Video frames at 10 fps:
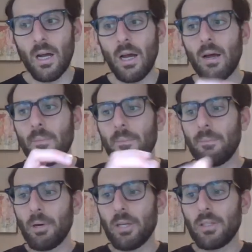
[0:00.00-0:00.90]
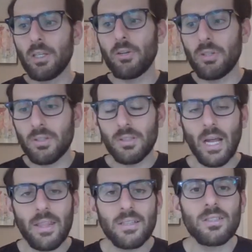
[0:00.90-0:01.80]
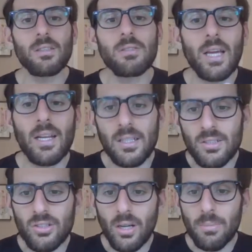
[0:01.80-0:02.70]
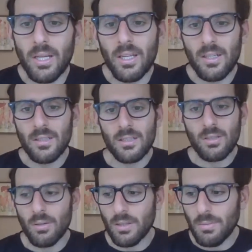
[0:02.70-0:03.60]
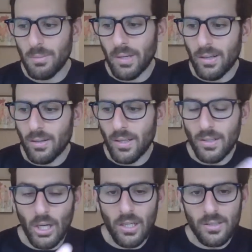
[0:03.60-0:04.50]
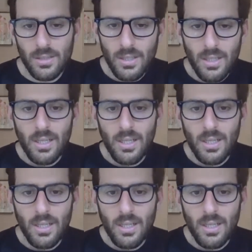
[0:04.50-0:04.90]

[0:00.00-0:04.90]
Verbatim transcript: Um, but you know, you, I think still getting some in is going to be better than none.